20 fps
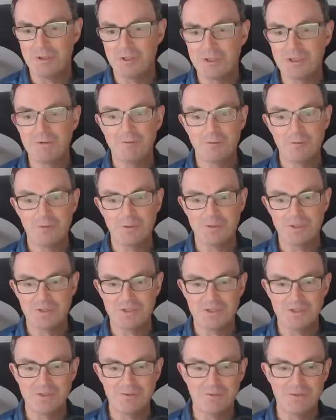looking forward
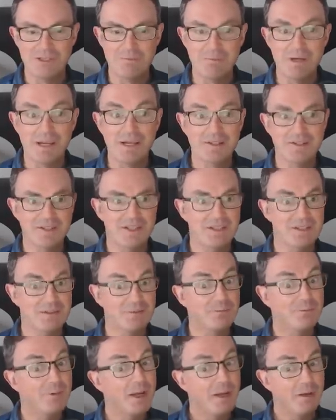to the feedback. So
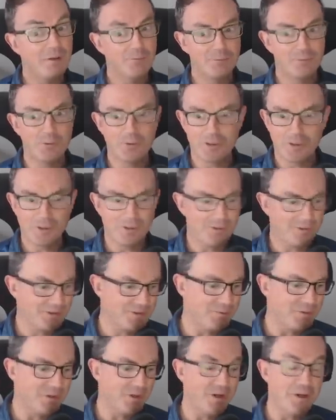that's four o'clock
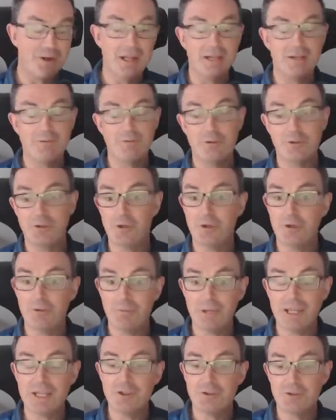tomorrow, and if you're not a
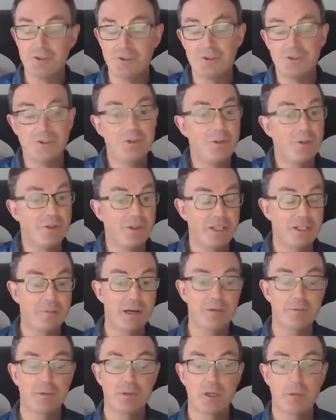patron, do think
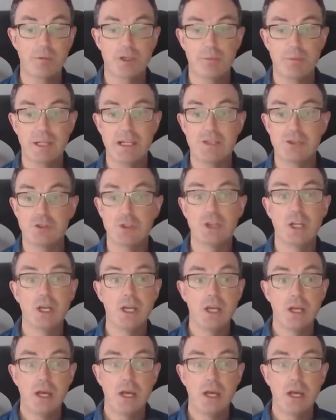about becoming a patron.